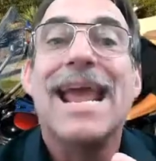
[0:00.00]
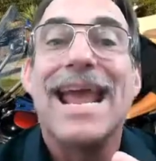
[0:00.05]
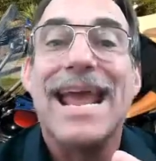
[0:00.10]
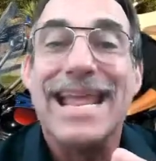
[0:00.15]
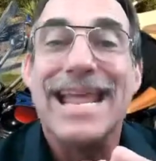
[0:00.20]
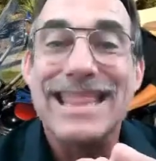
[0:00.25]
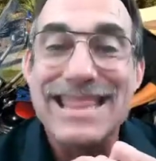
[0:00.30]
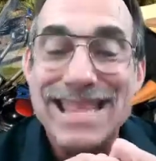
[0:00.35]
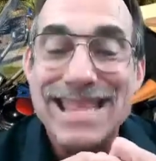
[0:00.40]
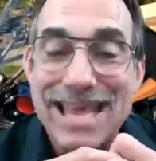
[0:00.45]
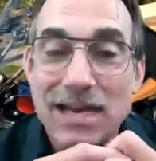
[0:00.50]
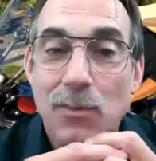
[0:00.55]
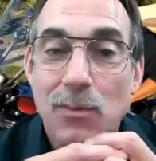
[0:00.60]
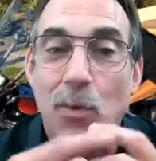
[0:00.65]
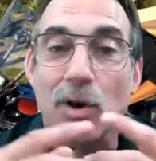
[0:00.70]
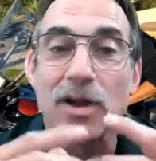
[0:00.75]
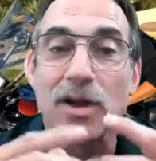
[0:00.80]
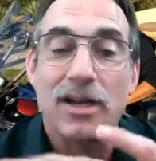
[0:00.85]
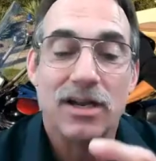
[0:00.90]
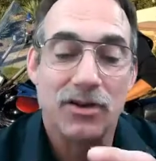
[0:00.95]
And then
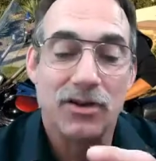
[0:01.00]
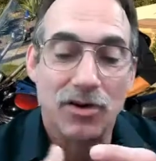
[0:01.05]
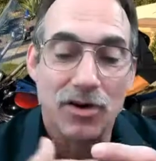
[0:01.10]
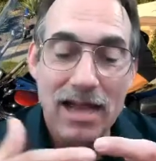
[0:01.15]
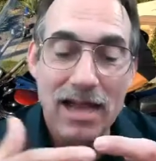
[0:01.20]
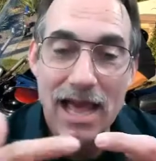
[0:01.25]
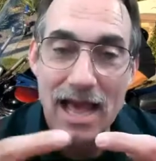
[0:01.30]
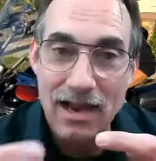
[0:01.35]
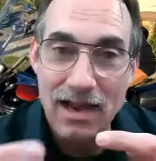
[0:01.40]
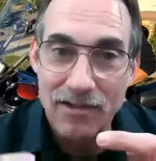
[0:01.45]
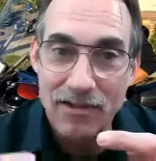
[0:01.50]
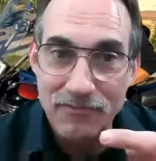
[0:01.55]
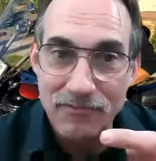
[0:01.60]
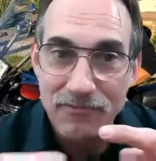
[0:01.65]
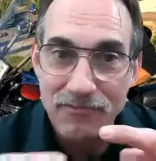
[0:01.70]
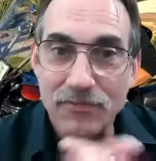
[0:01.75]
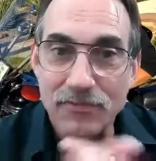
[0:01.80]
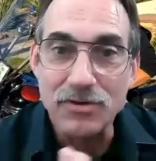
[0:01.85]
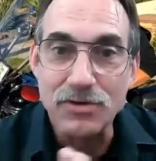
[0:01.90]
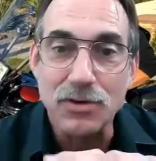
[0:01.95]
we're going to learn how to
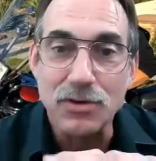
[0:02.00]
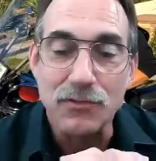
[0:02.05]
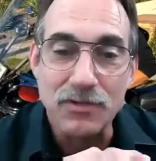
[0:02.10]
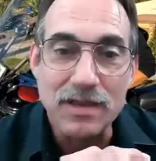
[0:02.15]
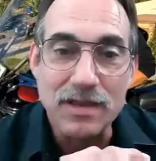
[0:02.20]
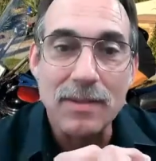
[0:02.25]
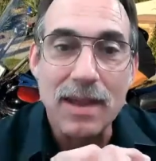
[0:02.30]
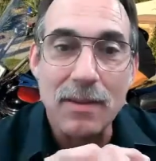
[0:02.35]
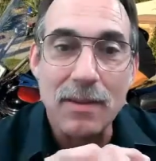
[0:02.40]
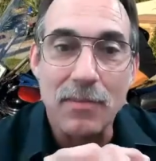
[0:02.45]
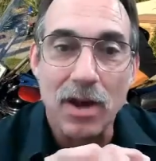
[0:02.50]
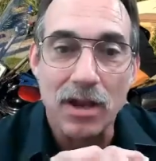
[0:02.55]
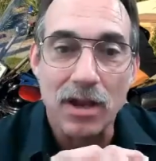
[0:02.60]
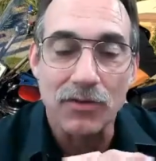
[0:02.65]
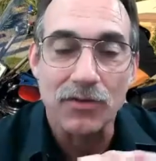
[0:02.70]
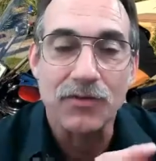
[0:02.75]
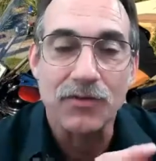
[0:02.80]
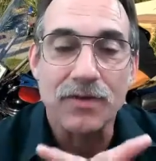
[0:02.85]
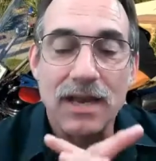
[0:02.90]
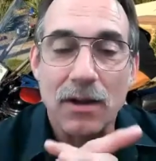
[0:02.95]
do FEMAP
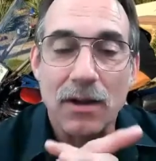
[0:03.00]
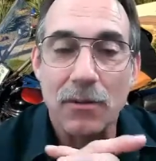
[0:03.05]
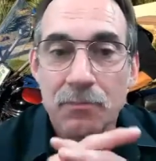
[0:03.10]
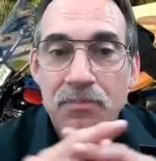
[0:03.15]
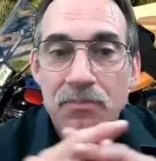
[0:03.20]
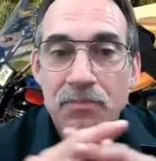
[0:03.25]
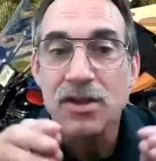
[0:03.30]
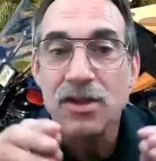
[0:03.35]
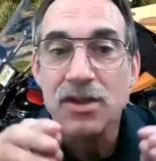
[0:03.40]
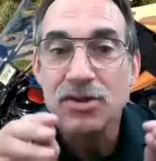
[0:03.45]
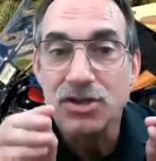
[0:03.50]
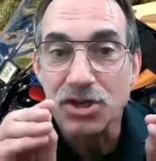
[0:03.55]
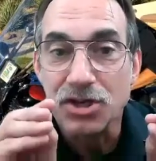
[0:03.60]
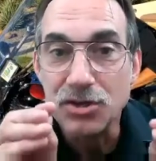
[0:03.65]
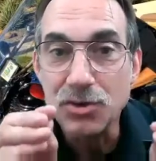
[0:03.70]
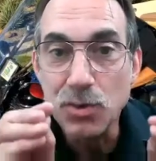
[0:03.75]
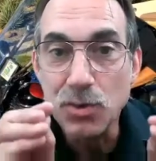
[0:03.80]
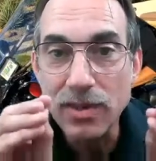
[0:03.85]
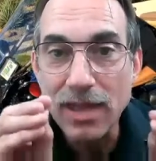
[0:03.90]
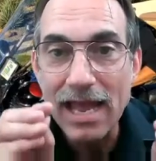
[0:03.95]
models. Now, to
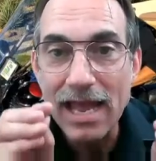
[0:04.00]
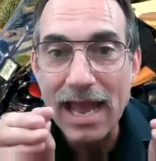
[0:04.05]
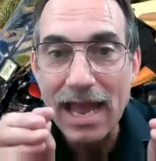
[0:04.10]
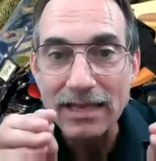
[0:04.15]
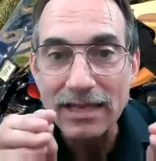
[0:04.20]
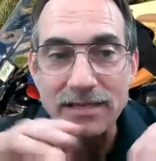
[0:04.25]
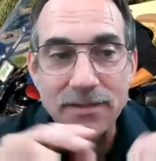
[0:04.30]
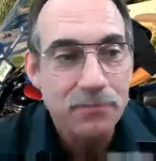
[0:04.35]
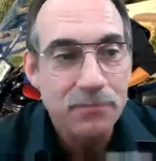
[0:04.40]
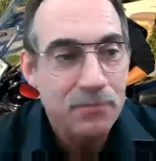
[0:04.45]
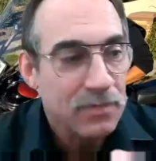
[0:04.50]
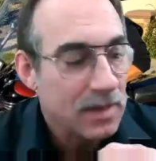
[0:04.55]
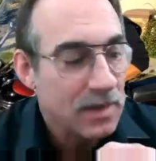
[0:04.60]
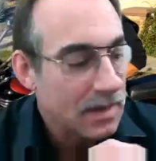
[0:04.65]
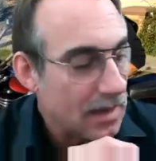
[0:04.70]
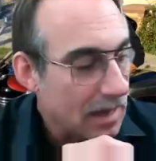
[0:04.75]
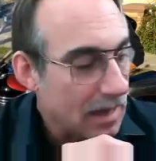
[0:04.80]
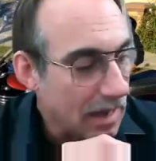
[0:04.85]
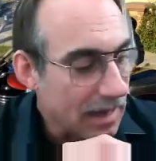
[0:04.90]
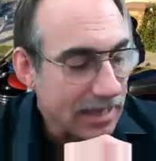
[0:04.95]
do that,
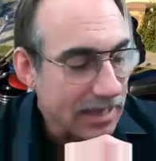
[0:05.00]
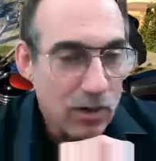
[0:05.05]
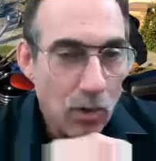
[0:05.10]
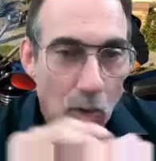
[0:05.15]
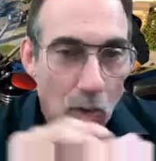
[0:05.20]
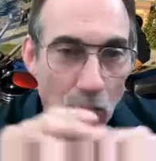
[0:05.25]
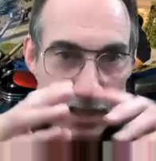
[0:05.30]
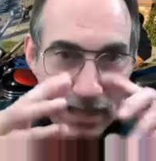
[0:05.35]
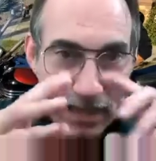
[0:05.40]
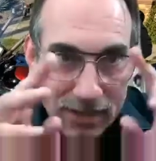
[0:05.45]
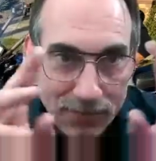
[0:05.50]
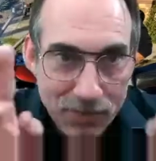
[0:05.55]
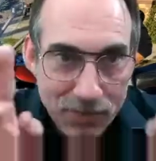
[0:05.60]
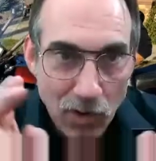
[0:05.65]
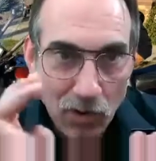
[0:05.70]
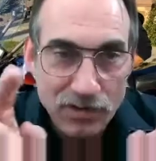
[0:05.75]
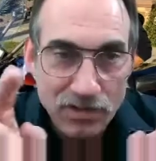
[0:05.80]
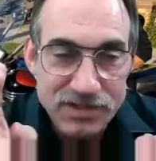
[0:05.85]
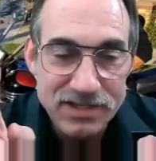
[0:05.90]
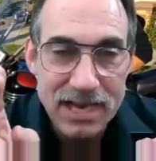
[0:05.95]
uh, in order to keep you all
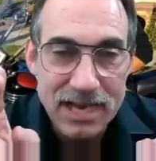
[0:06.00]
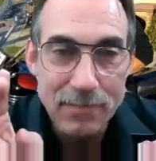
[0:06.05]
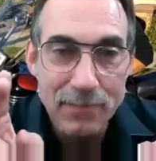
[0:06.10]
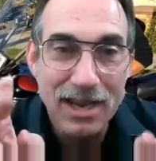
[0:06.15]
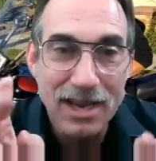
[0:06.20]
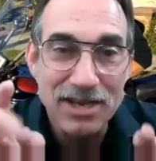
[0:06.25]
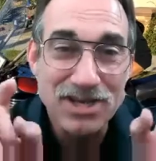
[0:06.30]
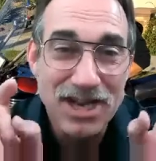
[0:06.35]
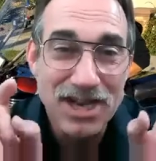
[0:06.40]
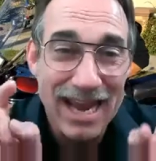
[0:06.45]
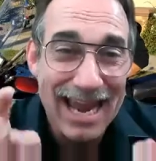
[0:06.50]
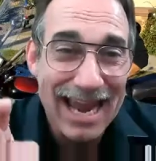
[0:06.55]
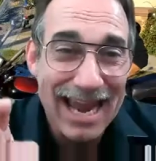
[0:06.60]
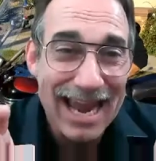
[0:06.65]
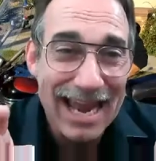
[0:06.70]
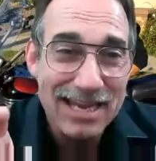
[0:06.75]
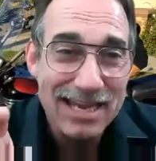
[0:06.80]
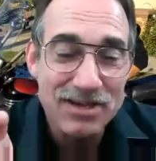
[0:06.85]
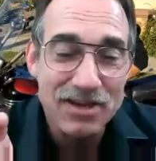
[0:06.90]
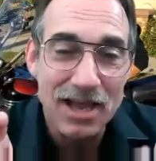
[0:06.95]
on the same page
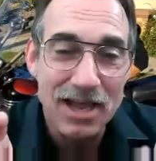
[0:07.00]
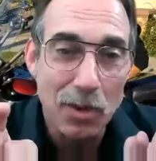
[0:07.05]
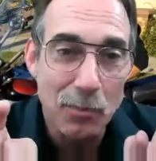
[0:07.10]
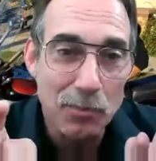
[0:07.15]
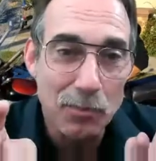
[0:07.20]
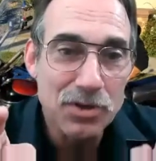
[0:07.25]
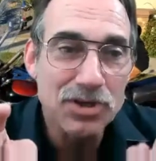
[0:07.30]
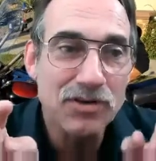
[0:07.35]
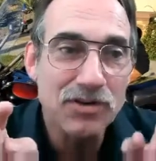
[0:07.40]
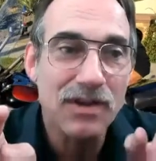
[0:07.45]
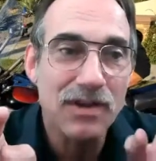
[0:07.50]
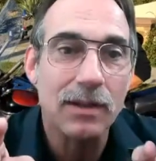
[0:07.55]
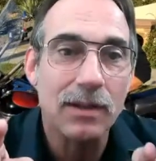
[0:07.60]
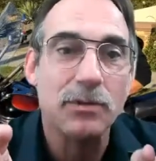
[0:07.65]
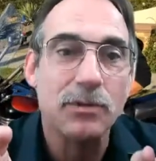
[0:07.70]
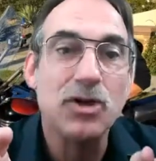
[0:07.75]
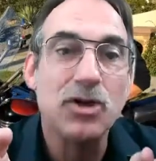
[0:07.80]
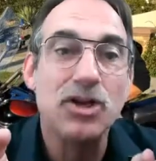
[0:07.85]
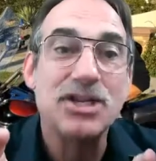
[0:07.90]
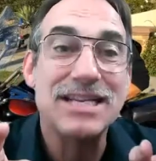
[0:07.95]
and to help you
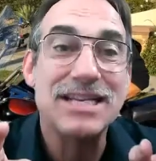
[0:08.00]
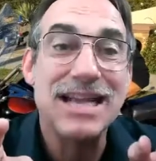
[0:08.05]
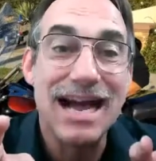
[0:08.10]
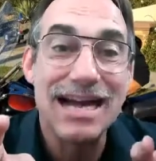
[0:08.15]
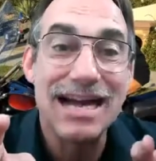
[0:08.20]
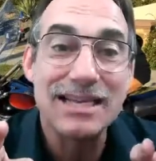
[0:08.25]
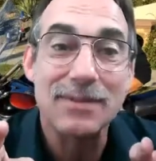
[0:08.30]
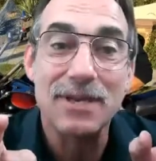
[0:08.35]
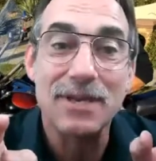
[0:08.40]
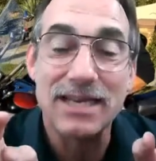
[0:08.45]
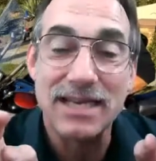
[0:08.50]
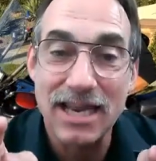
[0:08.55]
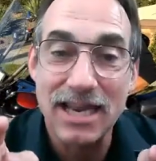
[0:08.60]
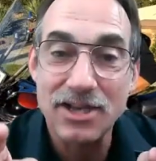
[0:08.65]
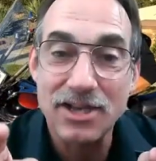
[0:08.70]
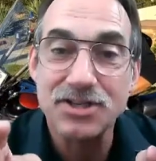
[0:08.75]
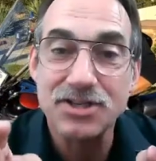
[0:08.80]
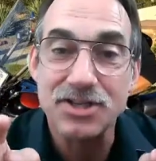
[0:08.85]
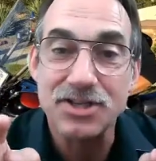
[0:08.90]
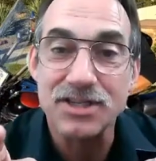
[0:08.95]
develop good
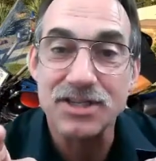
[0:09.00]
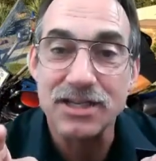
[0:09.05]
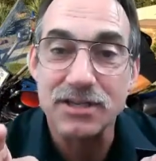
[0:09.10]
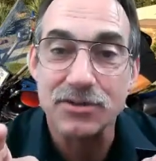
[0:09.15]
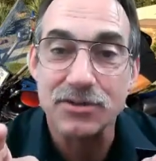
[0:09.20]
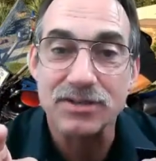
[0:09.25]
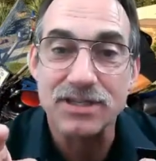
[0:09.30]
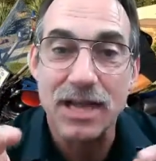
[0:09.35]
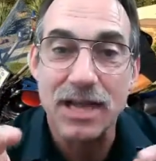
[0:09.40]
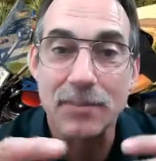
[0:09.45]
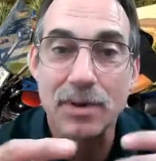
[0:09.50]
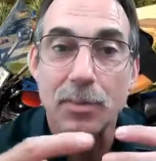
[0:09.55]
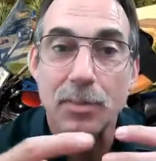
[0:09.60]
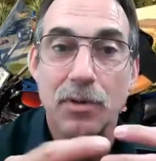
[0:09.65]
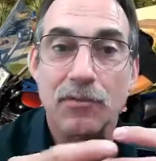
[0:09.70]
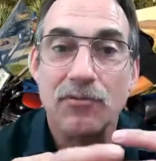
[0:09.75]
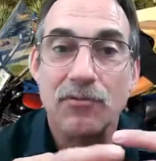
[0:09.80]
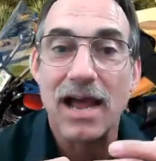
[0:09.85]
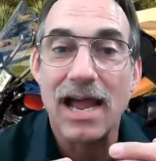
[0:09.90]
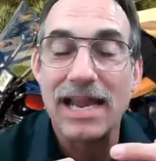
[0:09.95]
documentation skills, I'm going to
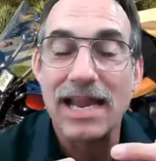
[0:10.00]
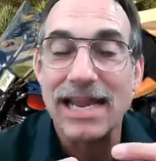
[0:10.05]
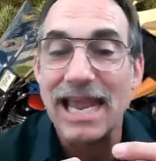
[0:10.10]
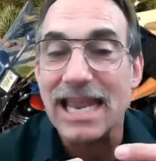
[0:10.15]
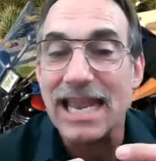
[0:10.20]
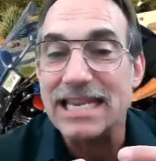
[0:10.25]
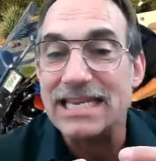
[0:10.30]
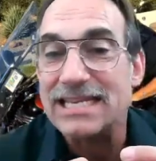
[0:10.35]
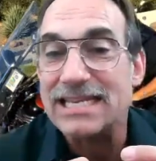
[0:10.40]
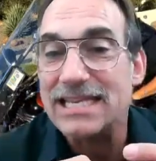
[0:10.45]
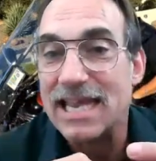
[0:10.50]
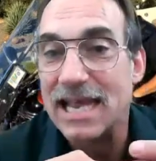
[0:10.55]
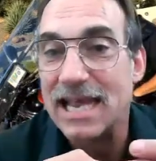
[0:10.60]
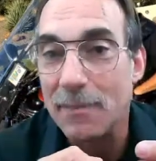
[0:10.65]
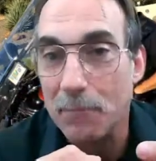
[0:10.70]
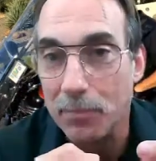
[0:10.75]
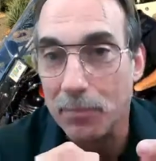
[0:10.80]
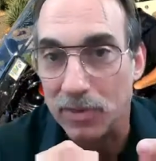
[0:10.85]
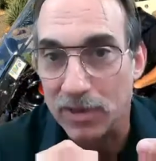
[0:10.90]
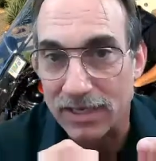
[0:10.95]
provide a
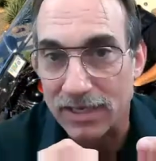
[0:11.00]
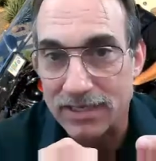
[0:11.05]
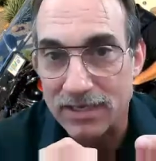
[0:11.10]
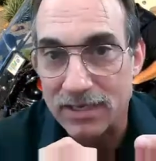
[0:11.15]
template